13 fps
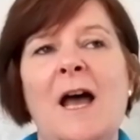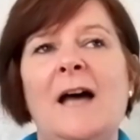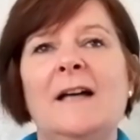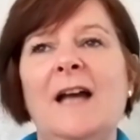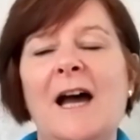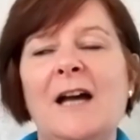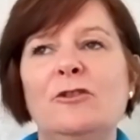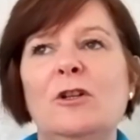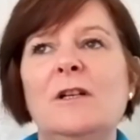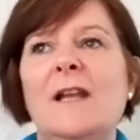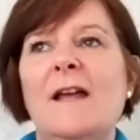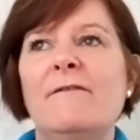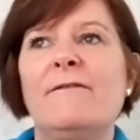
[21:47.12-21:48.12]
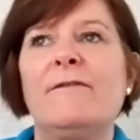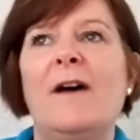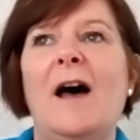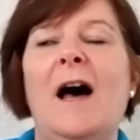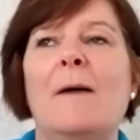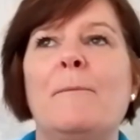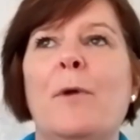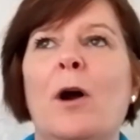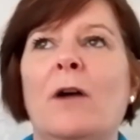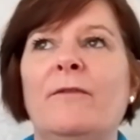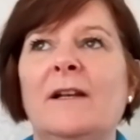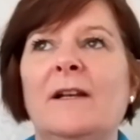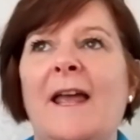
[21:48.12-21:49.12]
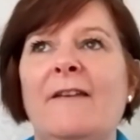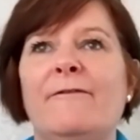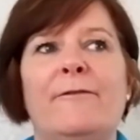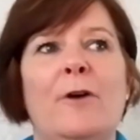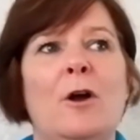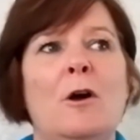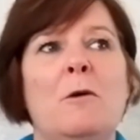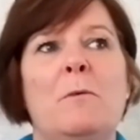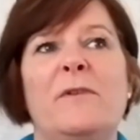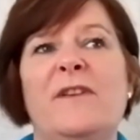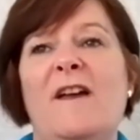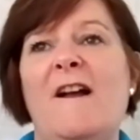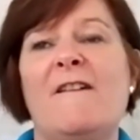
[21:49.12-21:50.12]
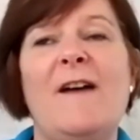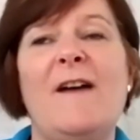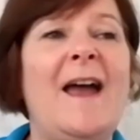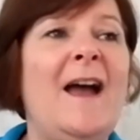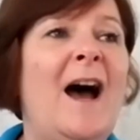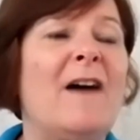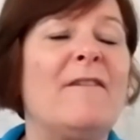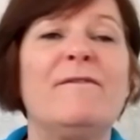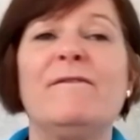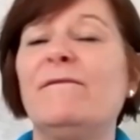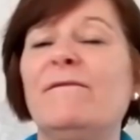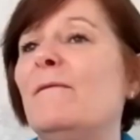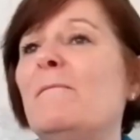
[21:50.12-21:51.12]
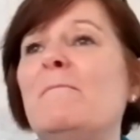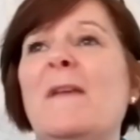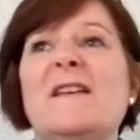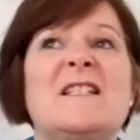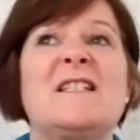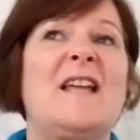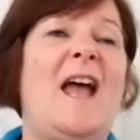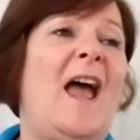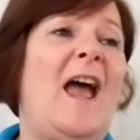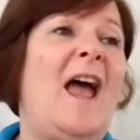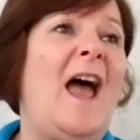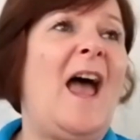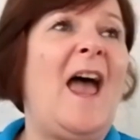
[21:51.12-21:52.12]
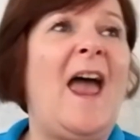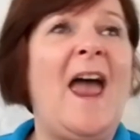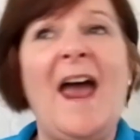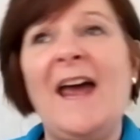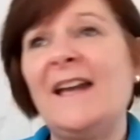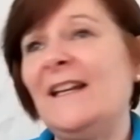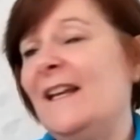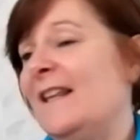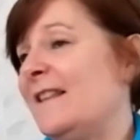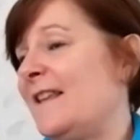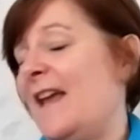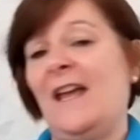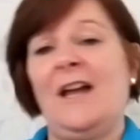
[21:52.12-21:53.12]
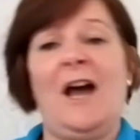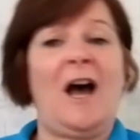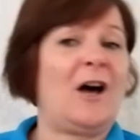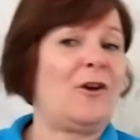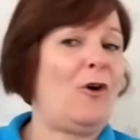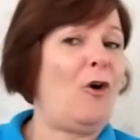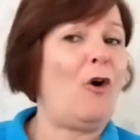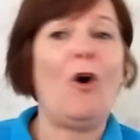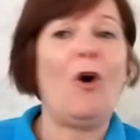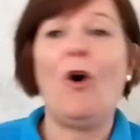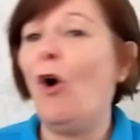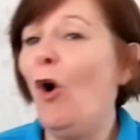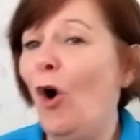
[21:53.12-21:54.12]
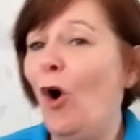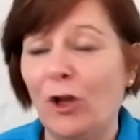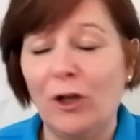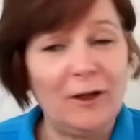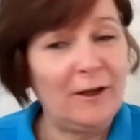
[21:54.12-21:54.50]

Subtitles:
And can you live a perfect life? I haven't missed anything at all.